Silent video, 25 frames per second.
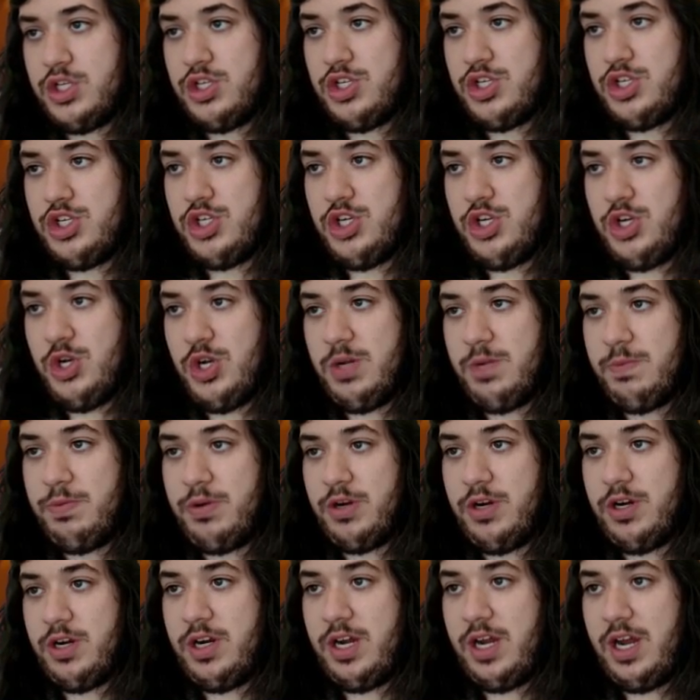
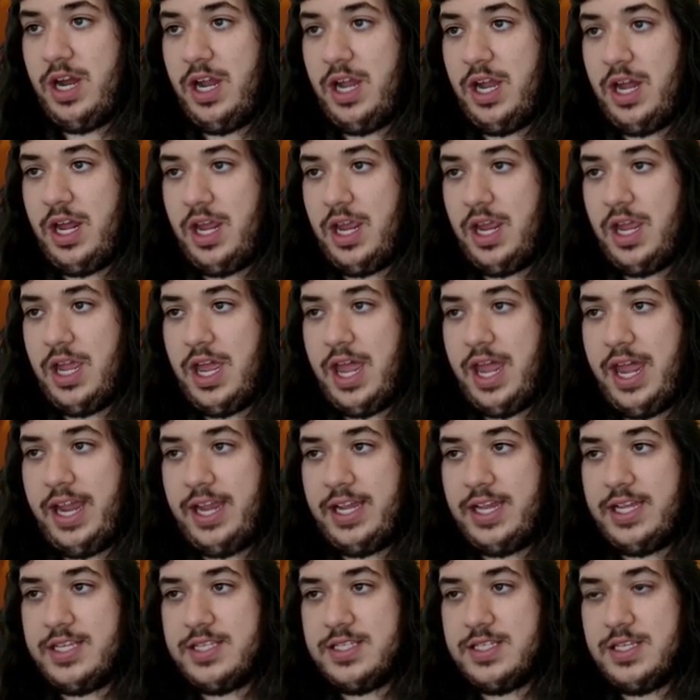Juniper and a
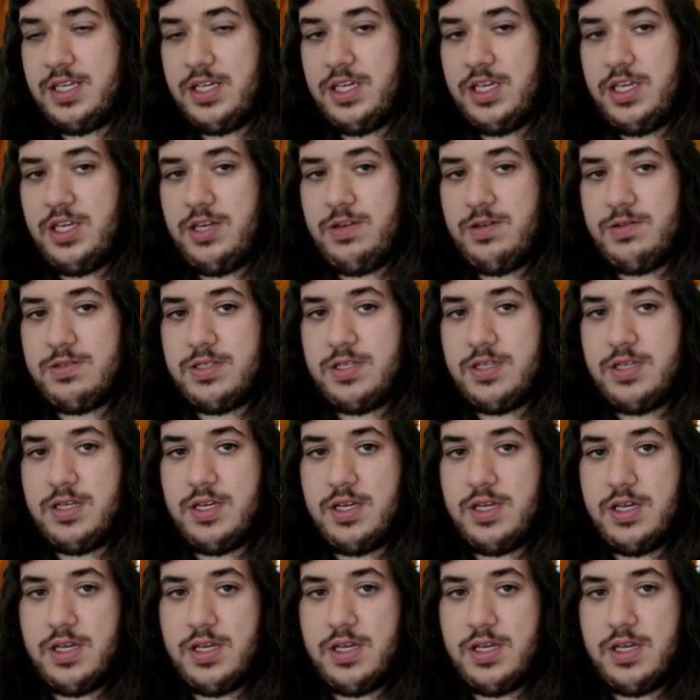Exeggcute.